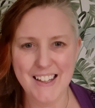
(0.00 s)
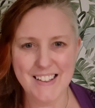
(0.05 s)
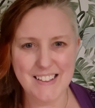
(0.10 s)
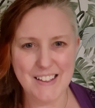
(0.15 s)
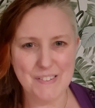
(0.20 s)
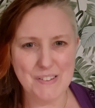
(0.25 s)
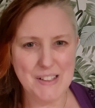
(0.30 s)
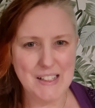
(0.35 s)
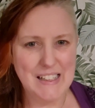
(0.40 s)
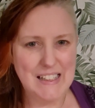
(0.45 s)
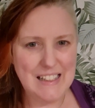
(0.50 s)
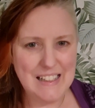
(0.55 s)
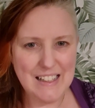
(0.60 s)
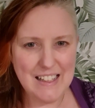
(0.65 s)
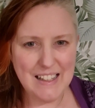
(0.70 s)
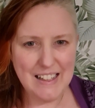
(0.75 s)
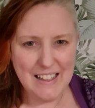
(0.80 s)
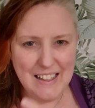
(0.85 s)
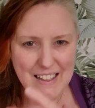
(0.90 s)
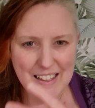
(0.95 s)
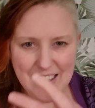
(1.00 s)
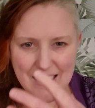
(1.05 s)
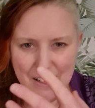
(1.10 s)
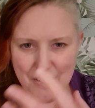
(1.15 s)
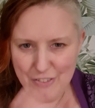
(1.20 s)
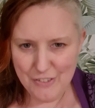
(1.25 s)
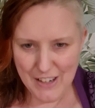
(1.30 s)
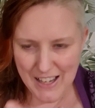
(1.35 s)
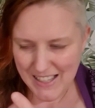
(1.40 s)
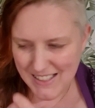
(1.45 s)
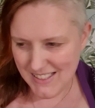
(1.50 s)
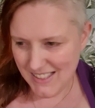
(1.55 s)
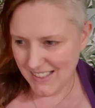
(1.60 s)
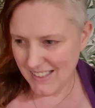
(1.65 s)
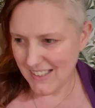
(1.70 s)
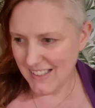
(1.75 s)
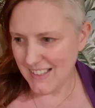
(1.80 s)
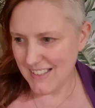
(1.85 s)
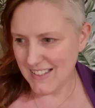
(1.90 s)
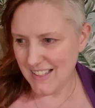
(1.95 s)
There were love
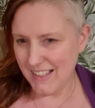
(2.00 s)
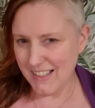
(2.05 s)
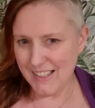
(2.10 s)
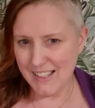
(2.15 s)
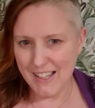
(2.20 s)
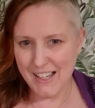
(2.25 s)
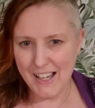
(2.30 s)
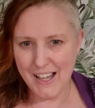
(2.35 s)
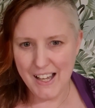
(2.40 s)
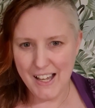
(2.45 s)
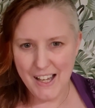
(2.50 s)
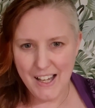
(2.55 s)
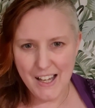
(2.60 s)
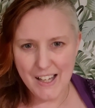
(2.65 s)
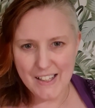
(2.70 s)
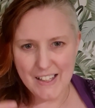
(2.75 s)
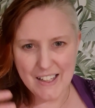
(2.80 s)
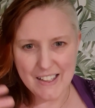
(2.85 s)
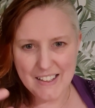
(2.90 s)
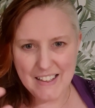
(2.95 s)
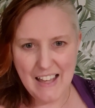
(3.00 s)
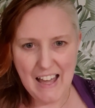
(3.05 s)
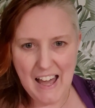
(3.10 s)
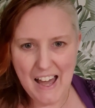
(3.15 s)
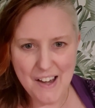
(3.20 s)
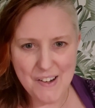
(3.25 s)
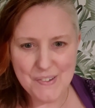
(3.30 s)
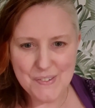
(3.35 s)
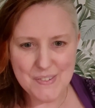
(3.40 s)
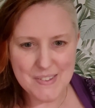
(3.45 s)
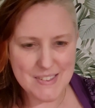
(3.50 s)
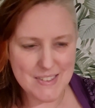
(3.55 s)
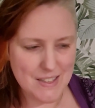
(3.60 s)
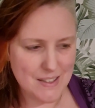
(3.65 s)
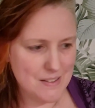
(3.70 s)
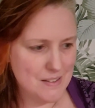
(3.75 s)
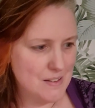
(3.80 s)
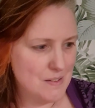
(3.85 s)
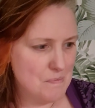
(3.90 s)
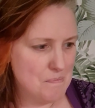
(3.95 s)
letters and accounts
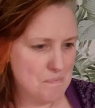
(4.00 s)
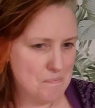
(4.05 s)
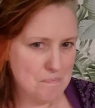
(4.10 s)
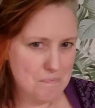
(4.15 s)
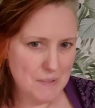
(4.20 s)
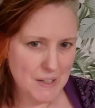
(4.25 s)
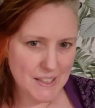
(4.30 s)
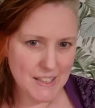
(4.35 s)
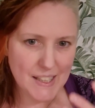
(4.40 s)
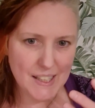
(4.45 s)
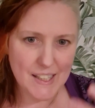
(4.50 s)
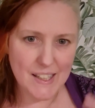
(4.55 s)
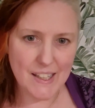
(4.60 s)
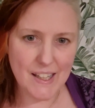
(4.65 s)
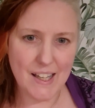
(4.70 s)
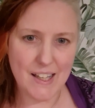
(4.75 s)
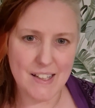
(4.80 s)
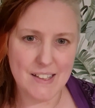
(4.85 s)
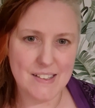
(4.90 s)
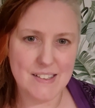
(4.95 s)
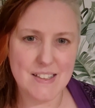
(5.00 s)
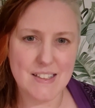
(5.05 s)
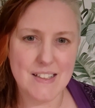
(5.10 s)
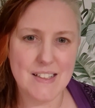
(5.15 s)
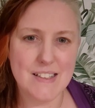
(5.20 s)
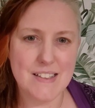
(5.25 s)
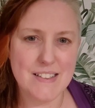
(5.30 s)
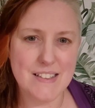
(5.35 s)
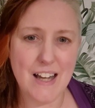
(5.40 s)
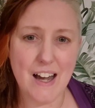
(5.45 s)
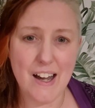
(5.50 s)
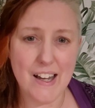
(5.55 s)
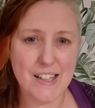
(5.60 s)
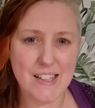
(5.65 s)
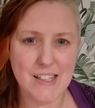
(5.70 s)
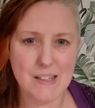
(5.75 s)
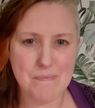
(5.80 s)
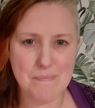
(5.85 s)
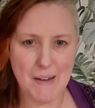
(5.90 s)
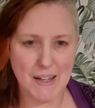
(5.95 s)
and money and
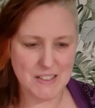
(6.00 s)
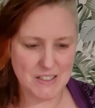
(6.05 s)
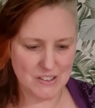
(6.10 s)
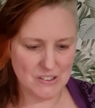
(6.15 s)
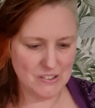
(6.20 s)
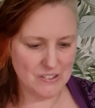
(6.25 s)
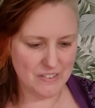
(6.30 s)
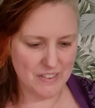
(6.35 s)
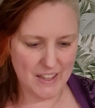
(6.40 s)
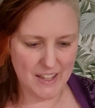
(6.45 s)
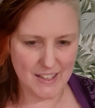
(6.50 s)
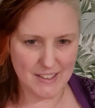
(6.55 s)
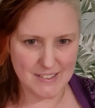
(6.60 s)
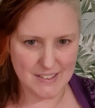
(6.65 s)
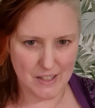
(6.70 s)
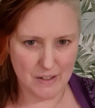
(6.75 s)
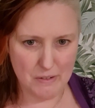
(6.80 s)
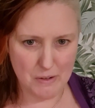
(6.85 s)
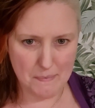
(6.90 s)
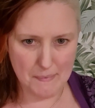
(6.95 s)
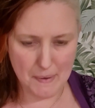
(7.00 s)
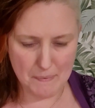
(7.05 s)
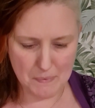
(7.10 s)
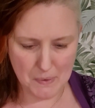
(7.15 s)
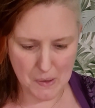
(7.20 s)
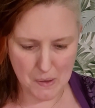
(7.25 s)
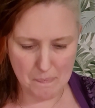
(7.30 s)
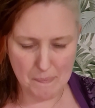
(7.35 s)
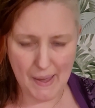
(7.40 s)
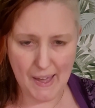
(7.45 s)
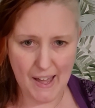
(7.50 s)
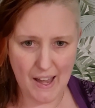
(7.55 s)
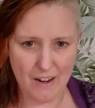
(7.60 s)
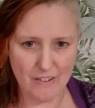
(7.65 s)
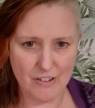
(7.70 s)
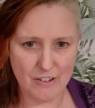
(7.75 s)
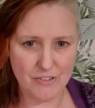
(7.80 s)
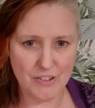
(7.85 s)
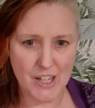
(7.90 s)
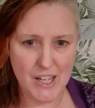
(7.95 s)
tiny magical things. I remember a pair of